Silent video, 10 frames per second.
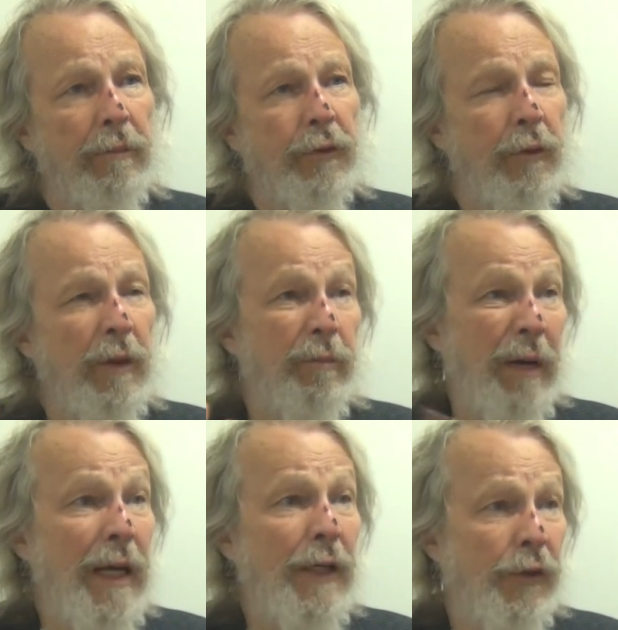sort of
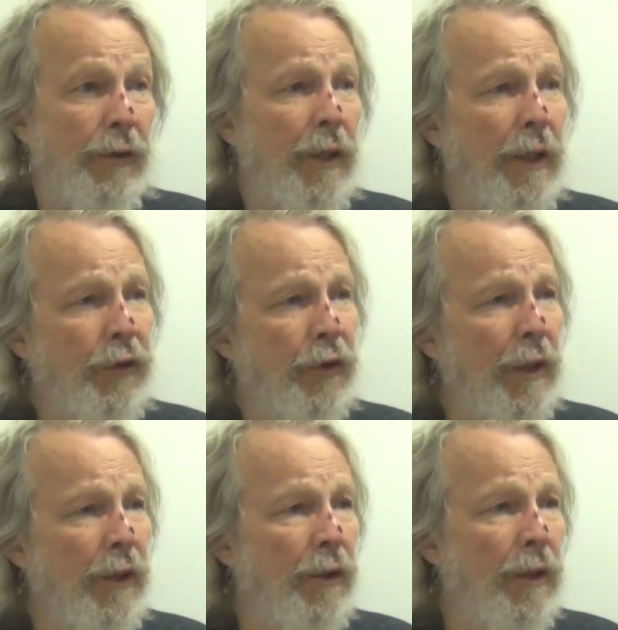badgered us
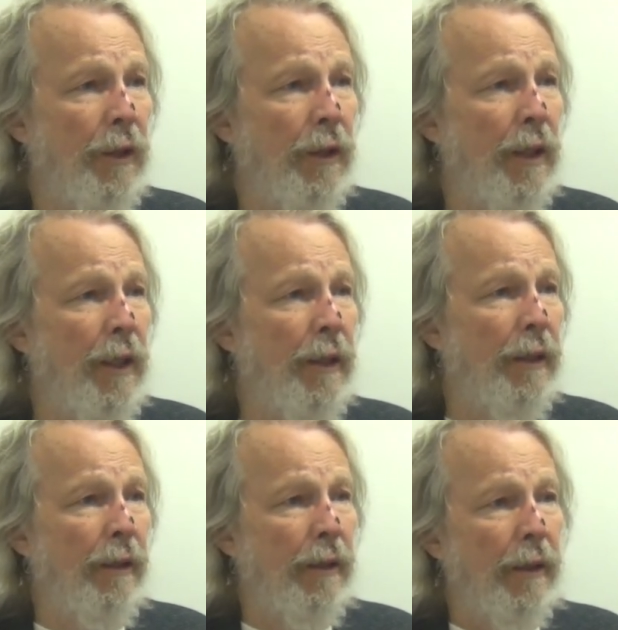into
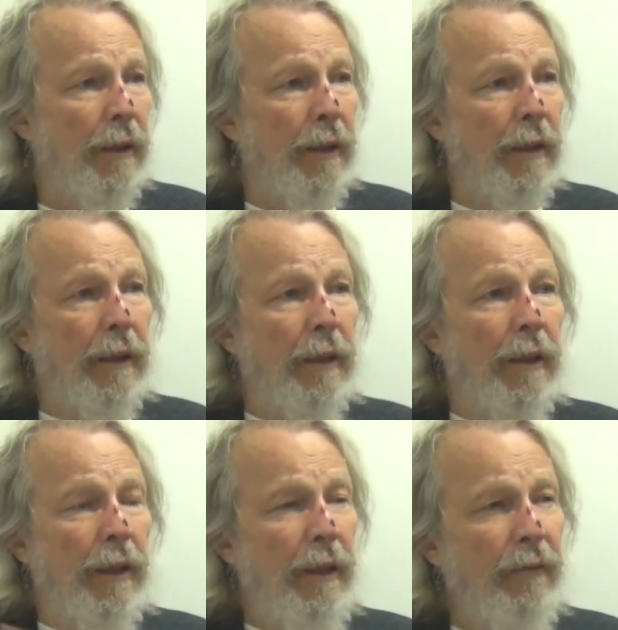like
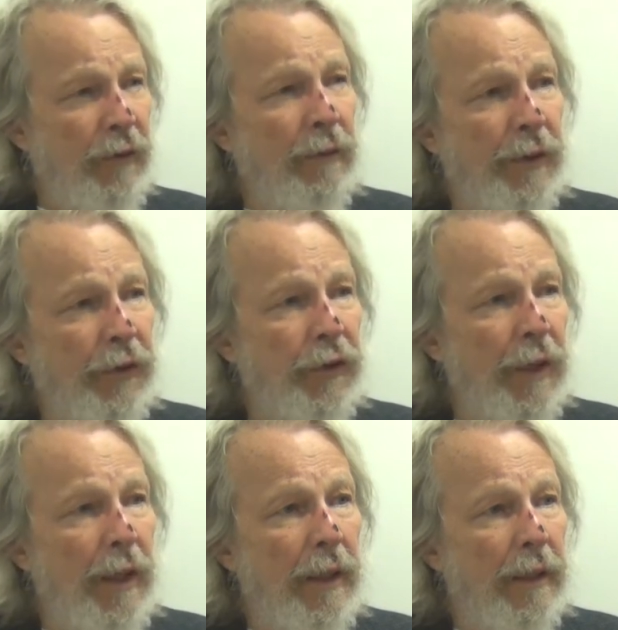interviewing this
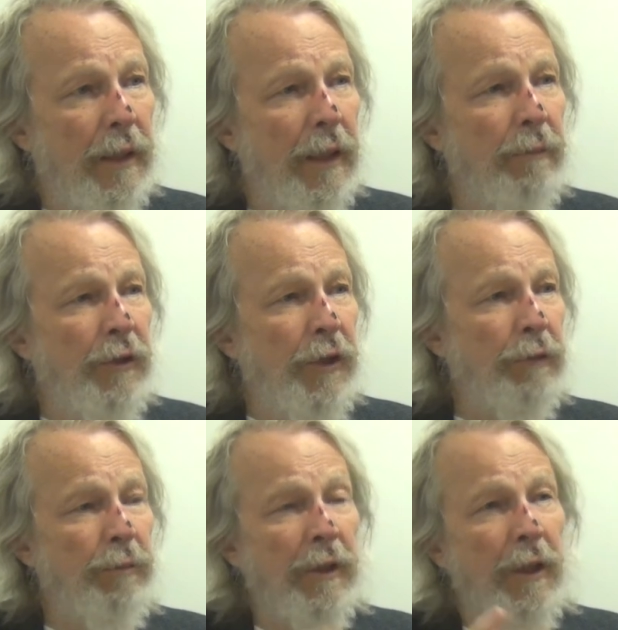guy. And
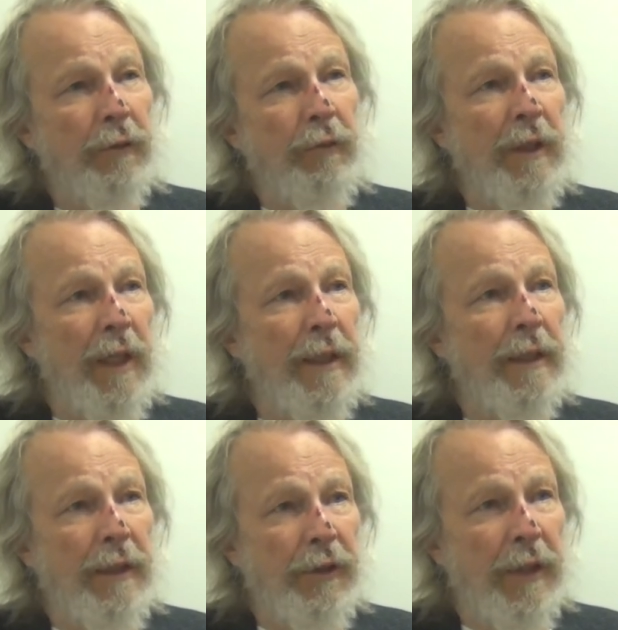just because we
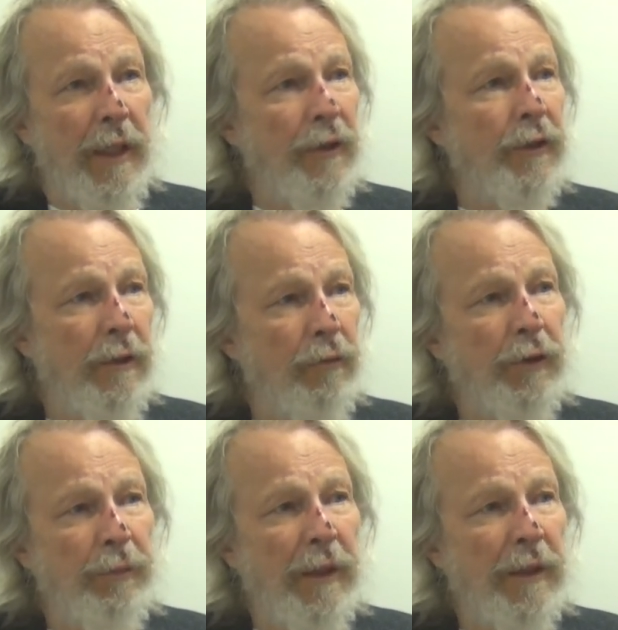like this counselor and
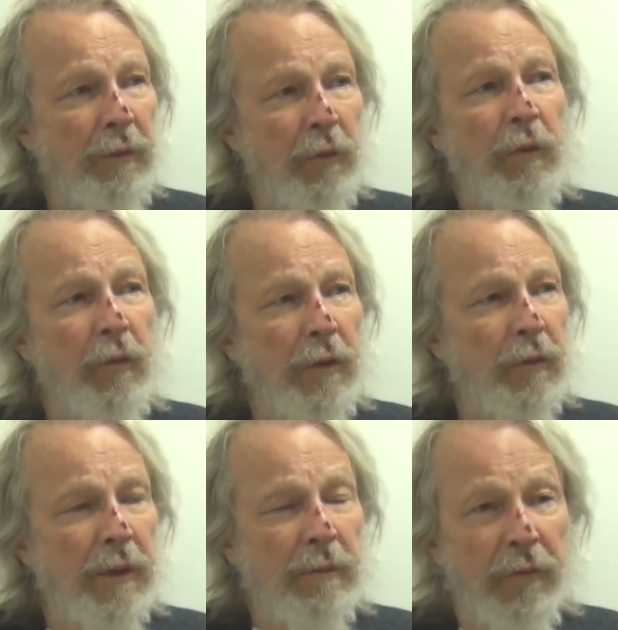respect him and we
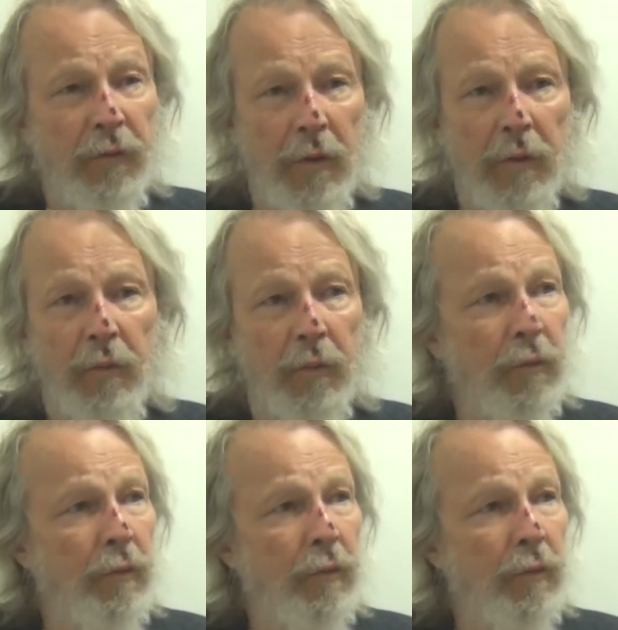worked with him before,